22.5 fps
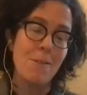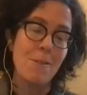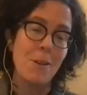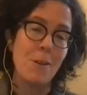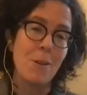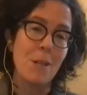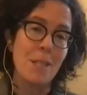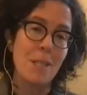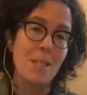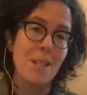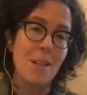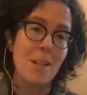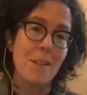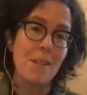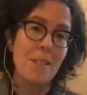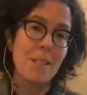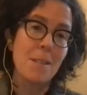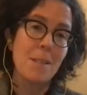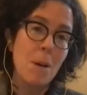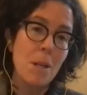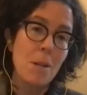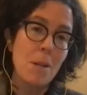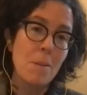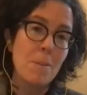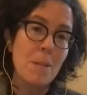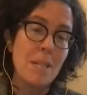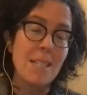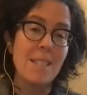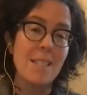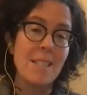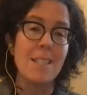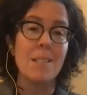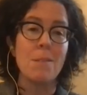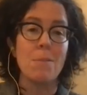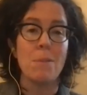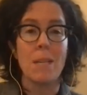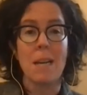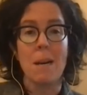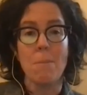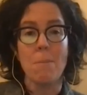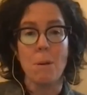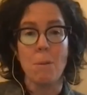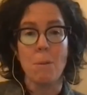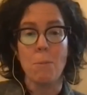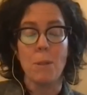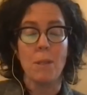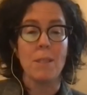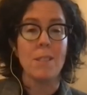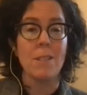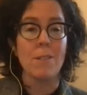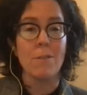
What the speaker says: focused on the smaller pieces, we come up with